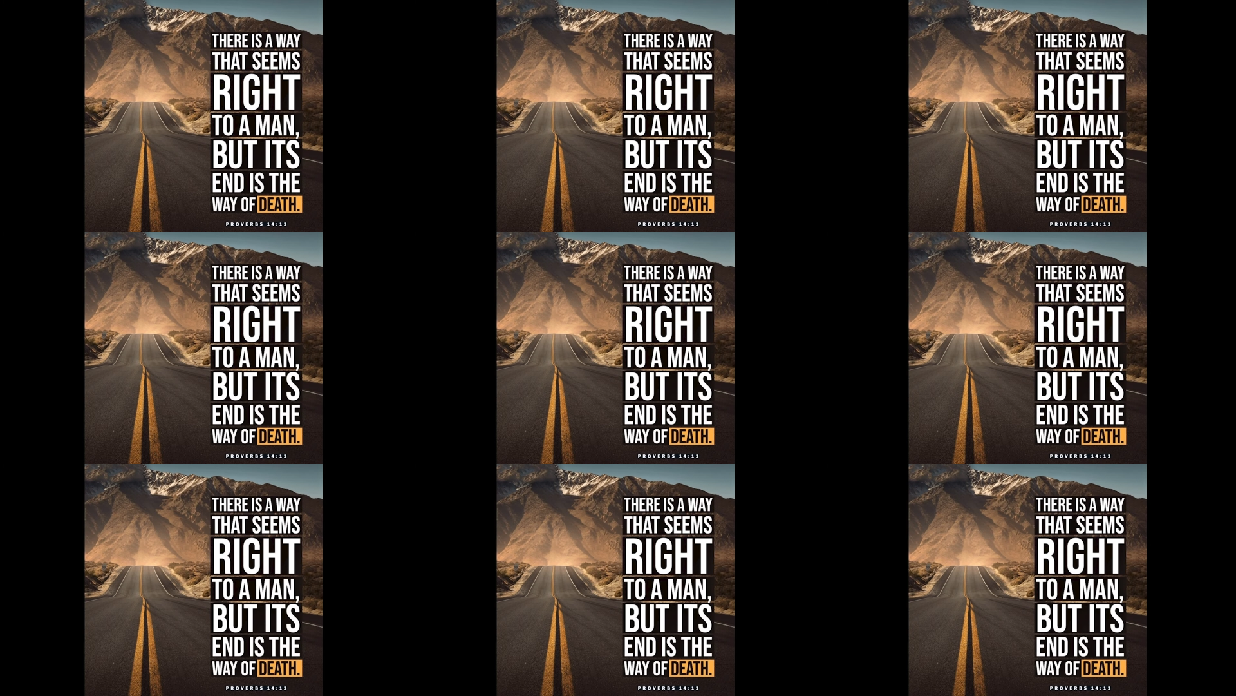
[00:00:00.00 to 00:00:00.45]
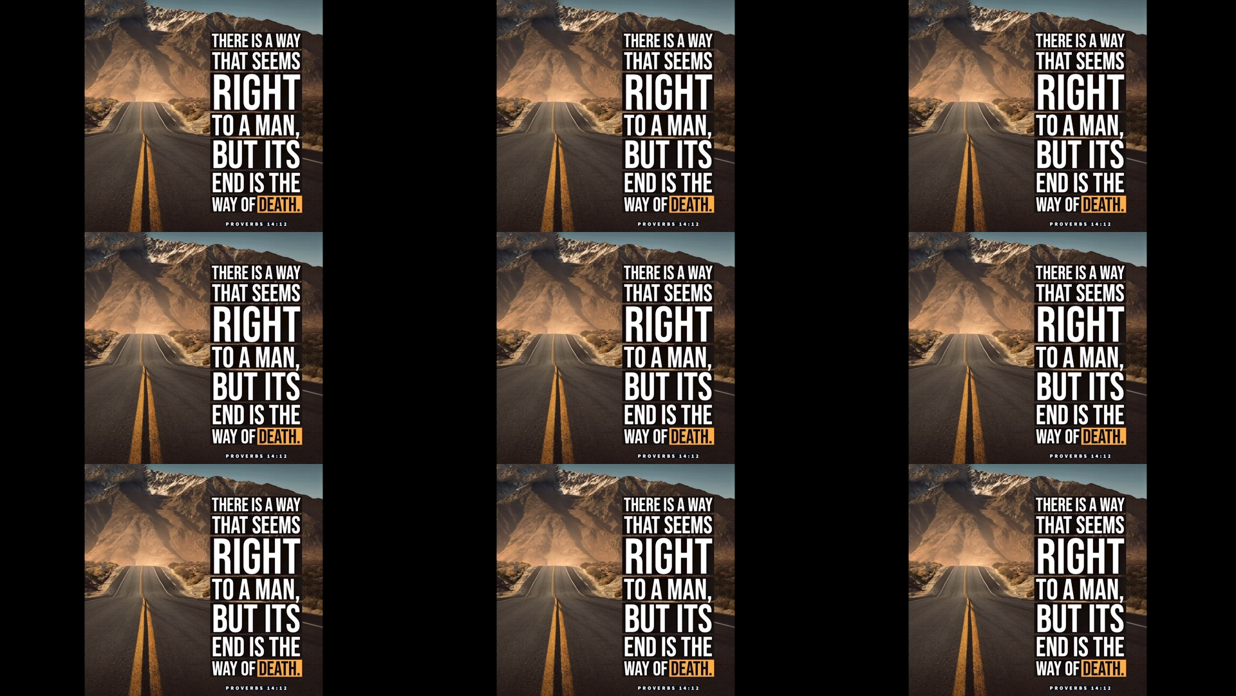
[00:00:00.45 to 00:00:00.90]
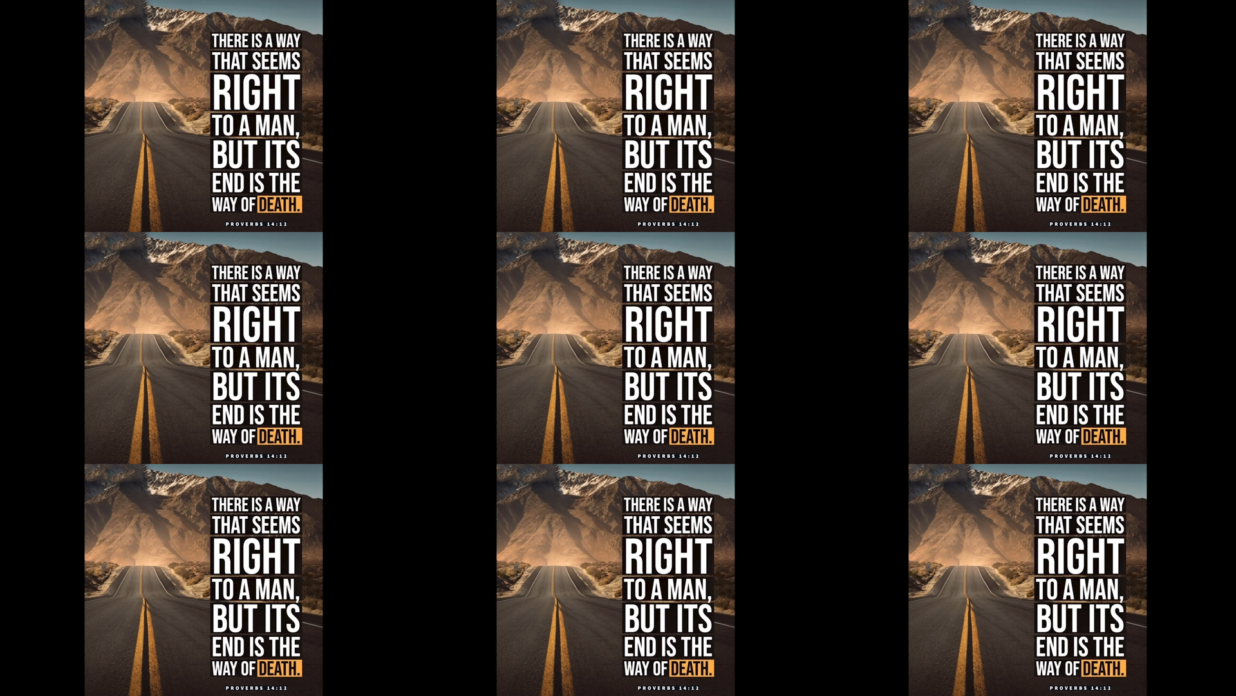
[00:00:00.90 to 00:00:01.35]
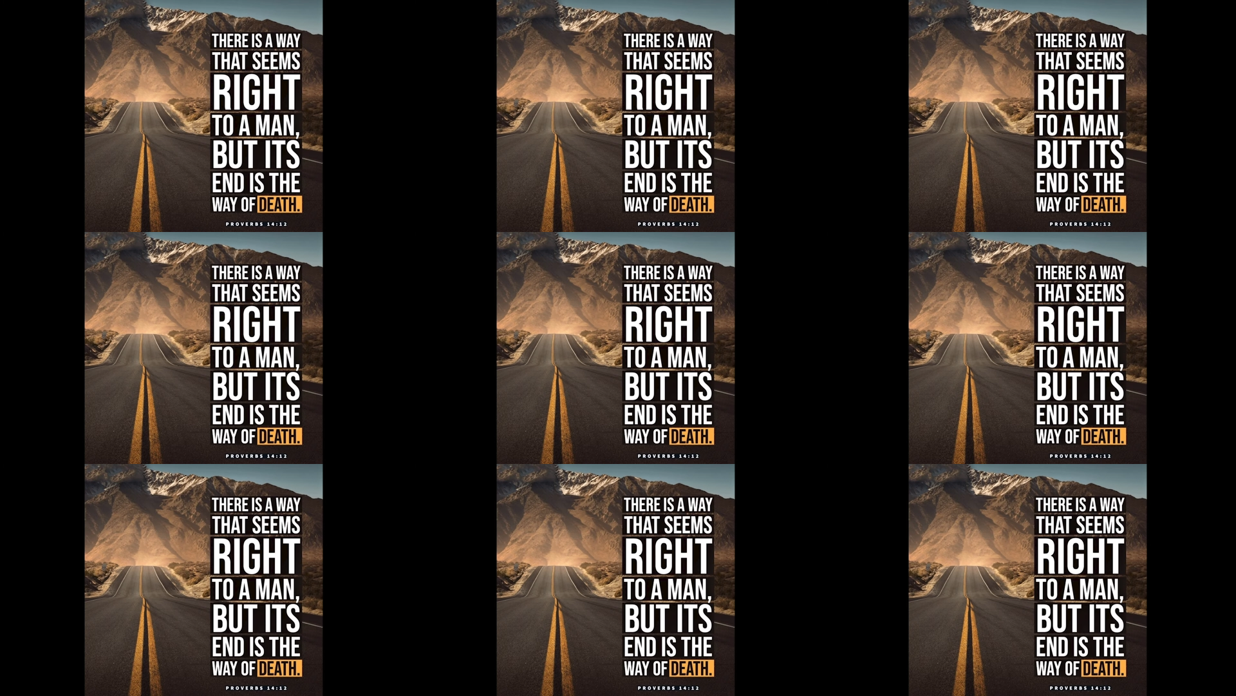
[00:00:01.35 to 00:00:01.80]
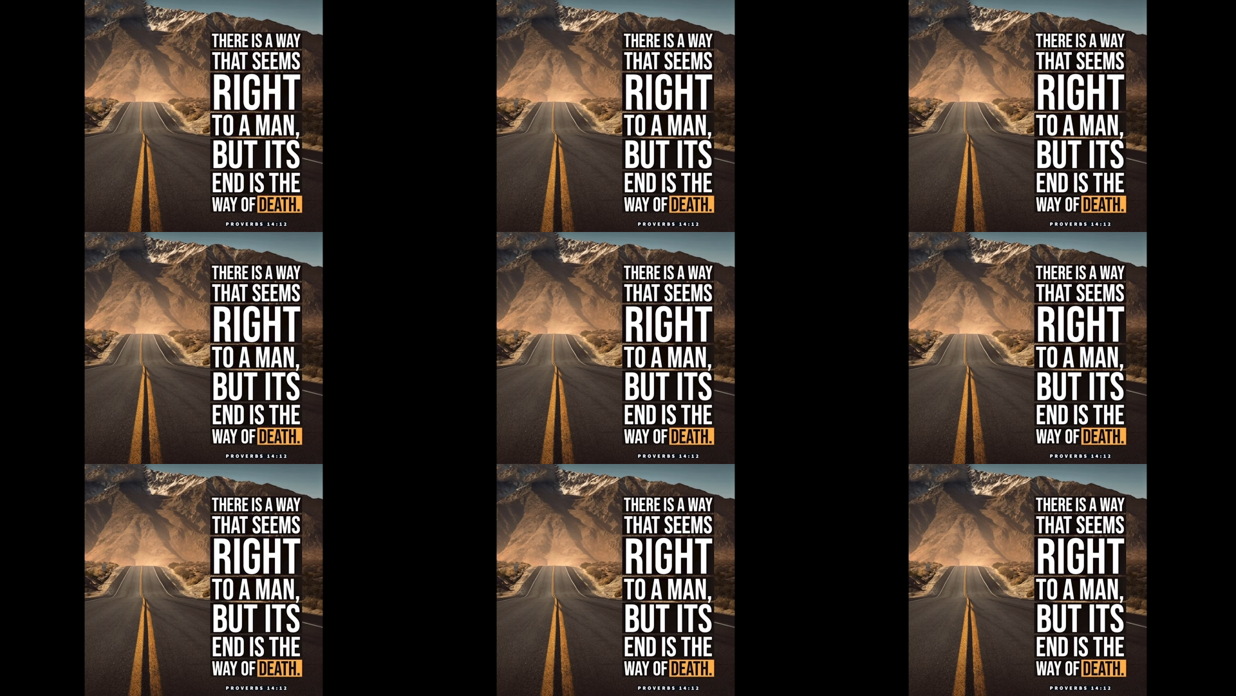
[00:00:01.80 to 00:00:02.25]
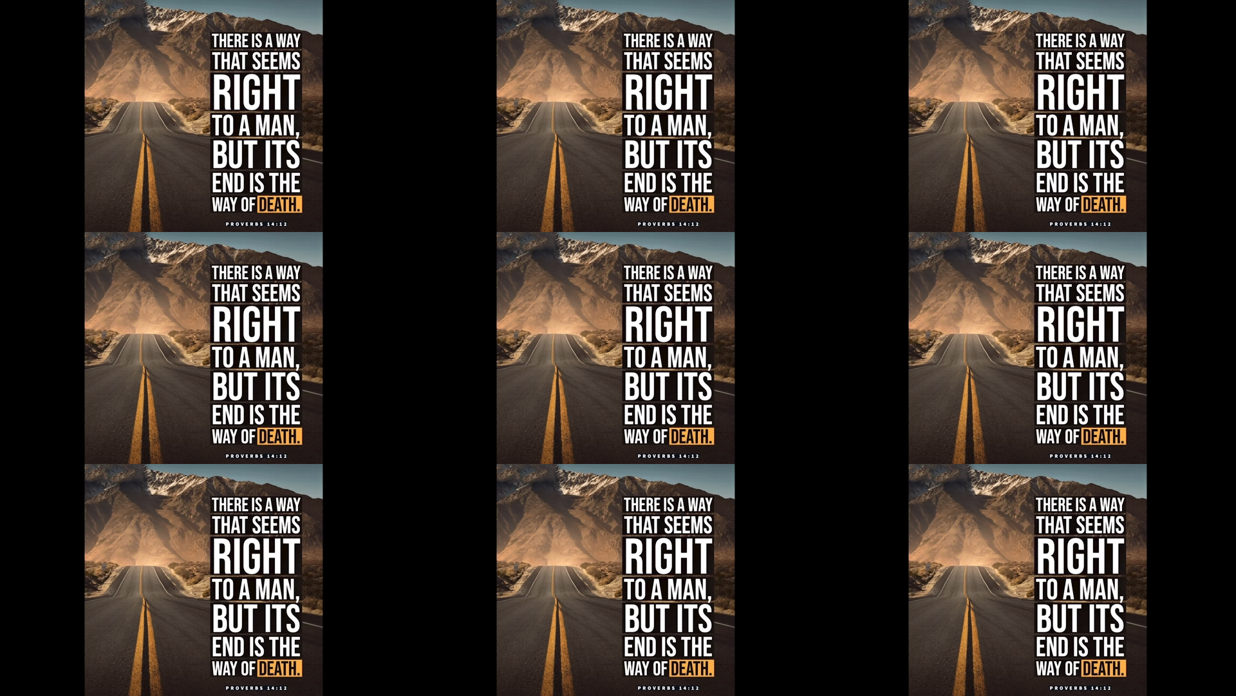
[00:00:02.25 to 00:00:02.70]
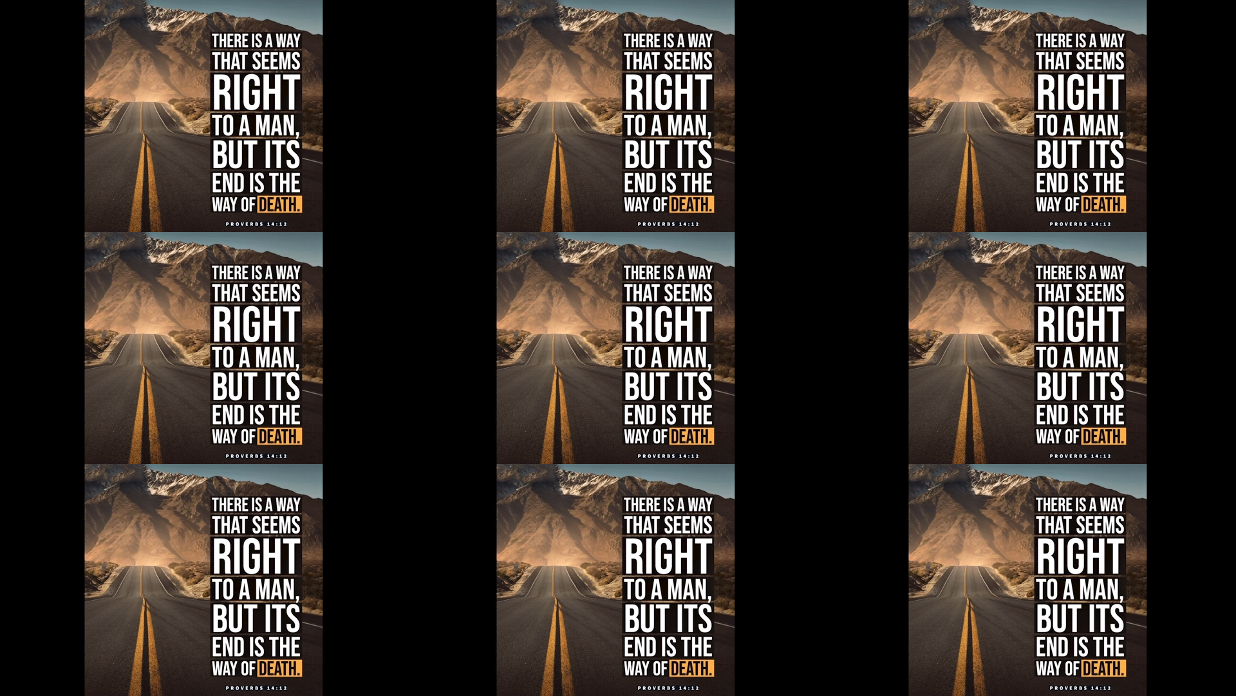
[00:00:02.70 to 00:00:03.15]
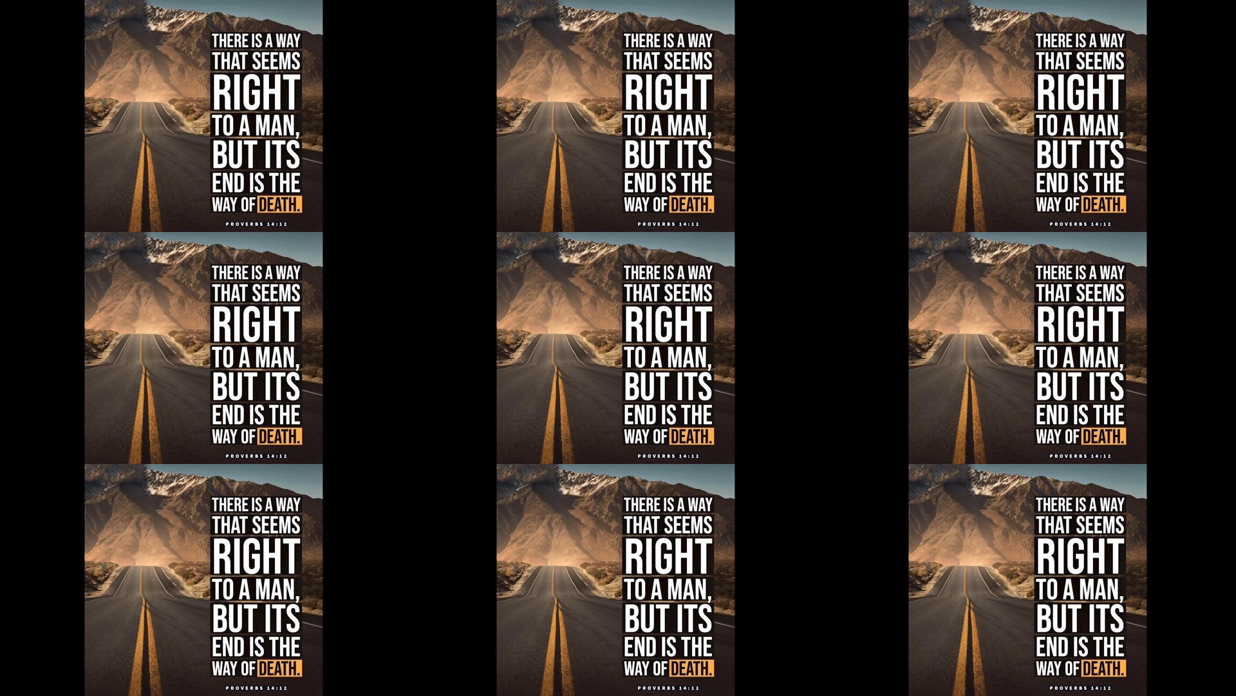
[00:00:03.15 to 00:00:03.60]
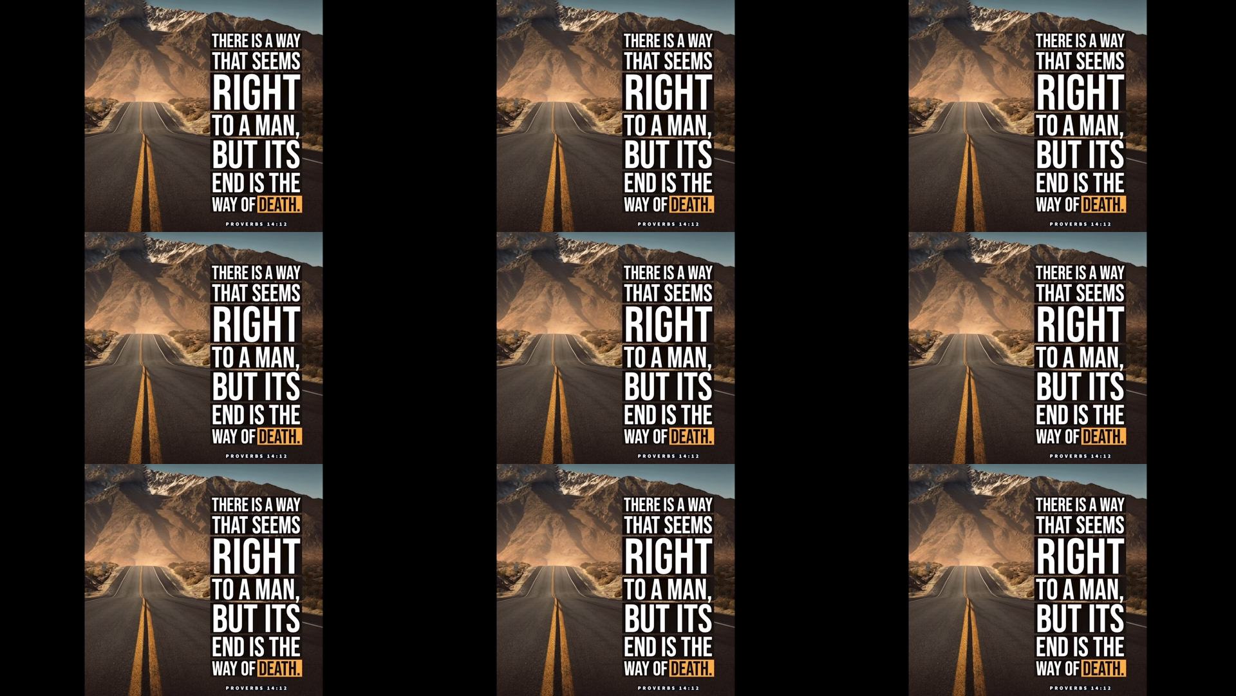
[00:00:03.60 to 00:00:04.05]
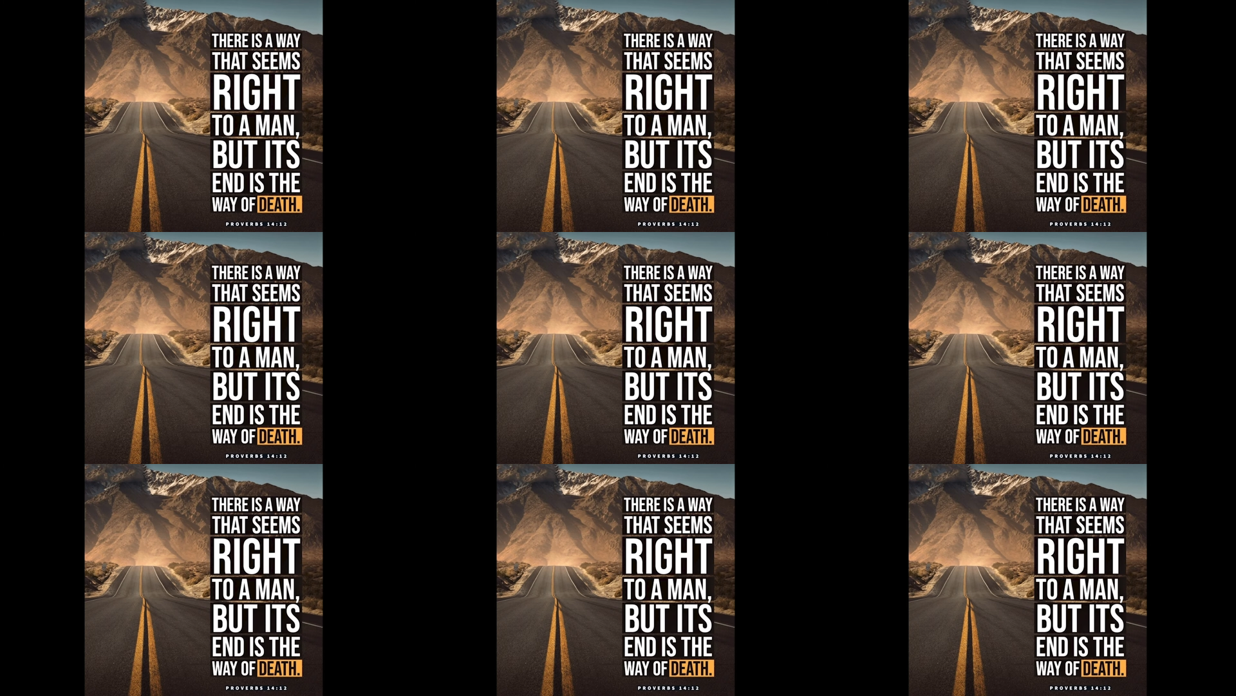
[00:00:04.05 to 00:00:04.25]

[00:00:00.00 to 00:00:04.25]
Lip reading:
[unreadable: no face in view]